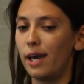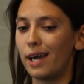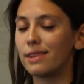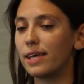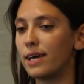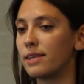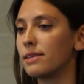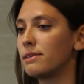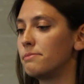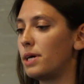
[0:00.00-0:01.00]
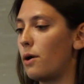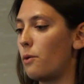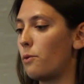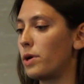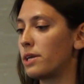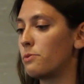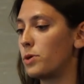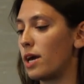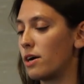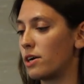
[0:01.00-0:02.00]
And then when
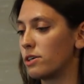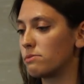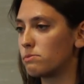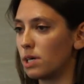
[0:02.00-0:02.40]
we are